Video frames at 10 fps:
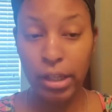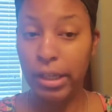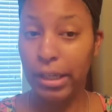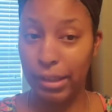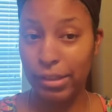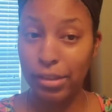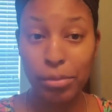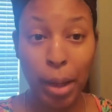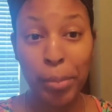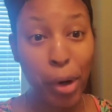and this is
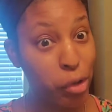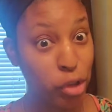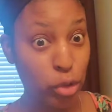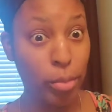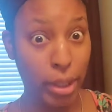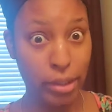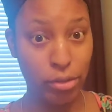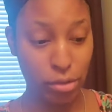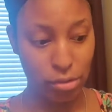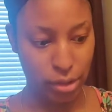my personal bottle,
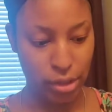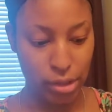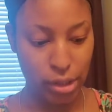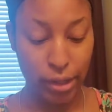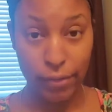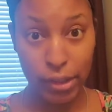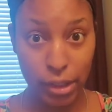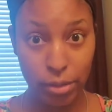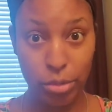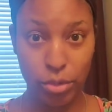so it doesn't have a
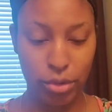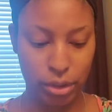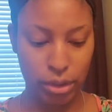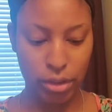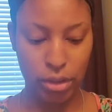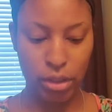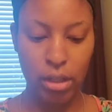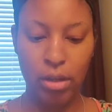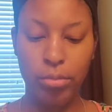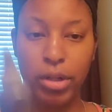label on it,
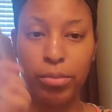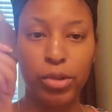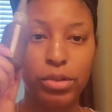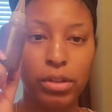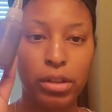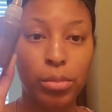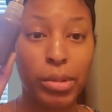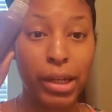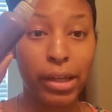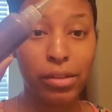but I'm using the
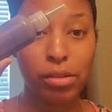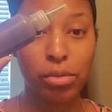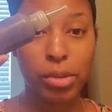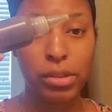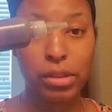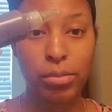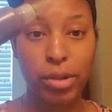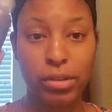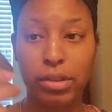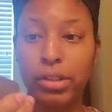black soap sea
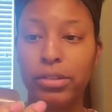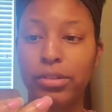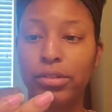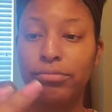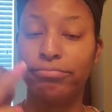moss cleanser.